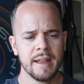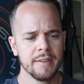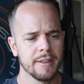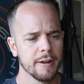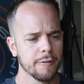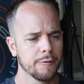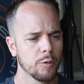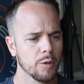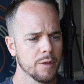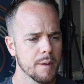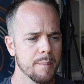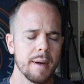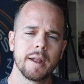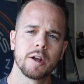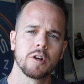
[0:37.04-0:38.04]
therefore the
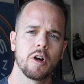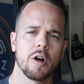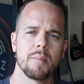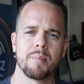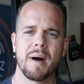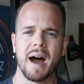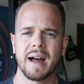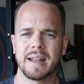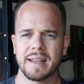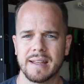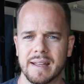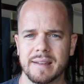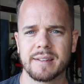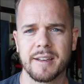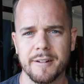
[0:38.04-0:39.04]
better our body
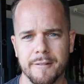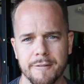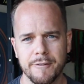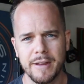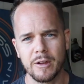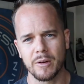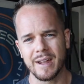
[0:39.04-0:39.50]
is gonna feel.